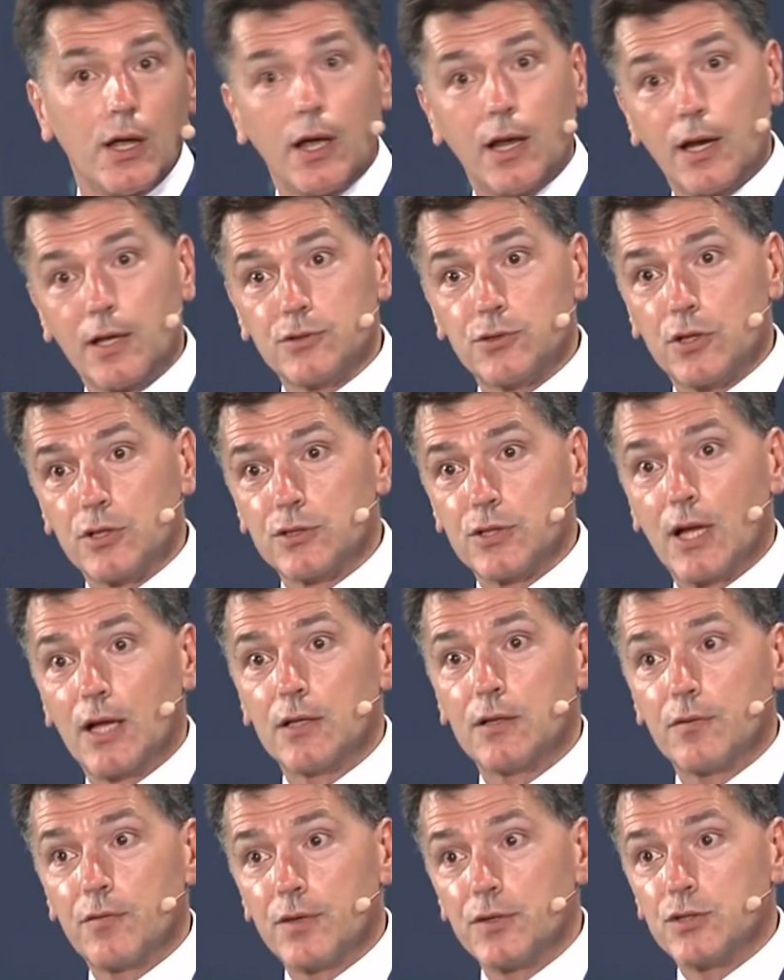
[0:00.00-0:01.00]
And as a
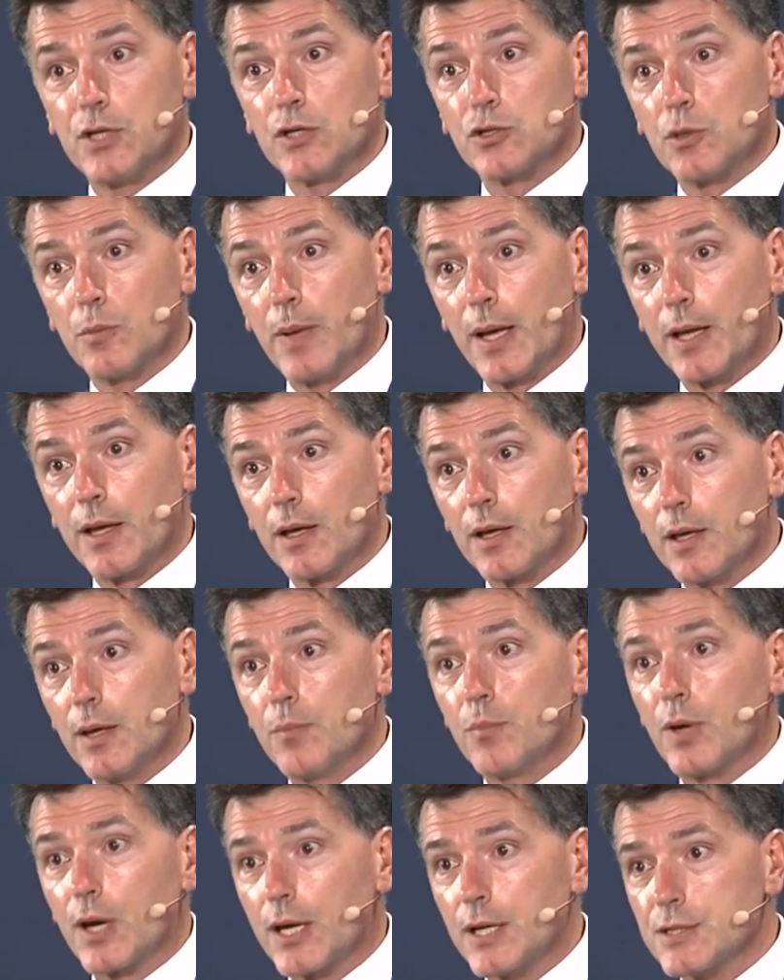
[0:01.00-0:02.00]
result, I think central bank can
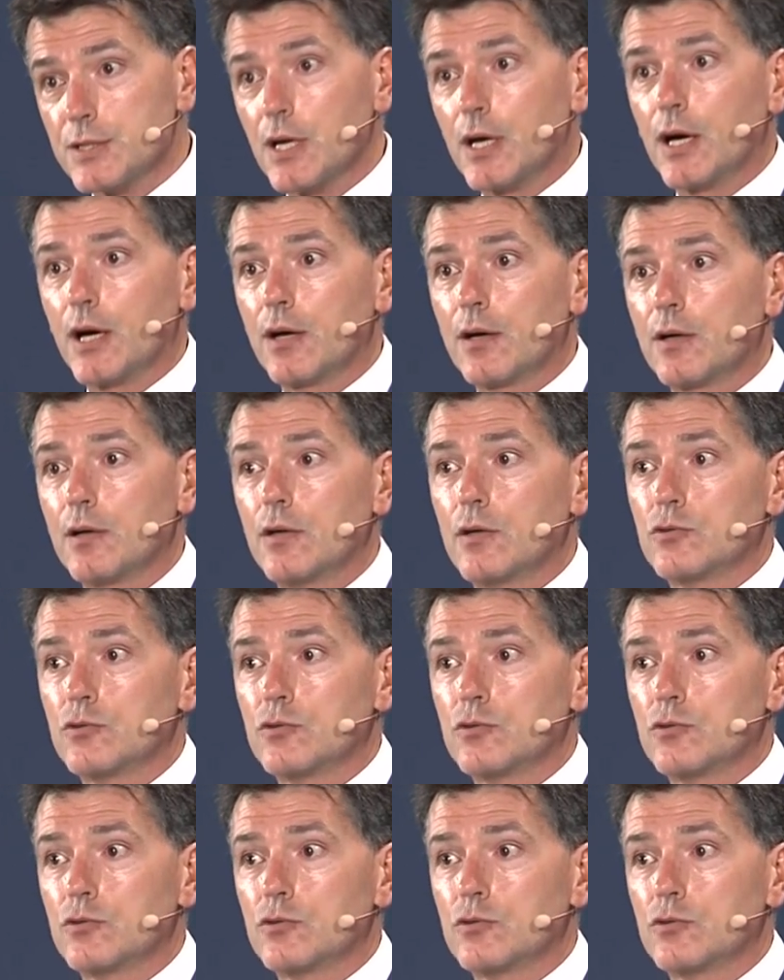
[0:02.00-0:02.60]
keep rates higher.